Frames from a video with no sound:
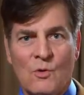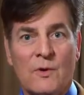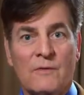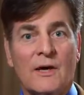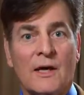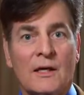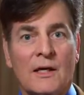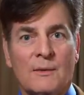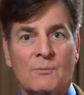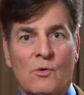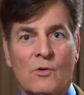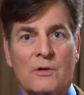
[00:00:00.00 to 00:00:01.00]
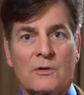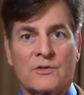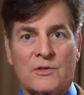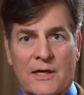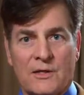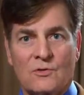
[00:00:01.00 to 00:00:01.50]
We've got a lot more
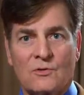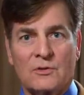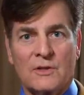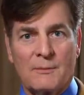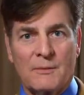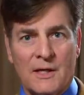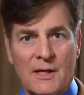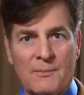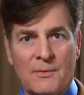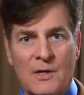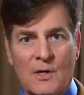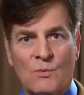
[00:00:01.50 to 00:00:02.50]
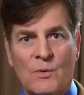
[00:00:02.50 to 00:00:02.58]
scheduled coming up.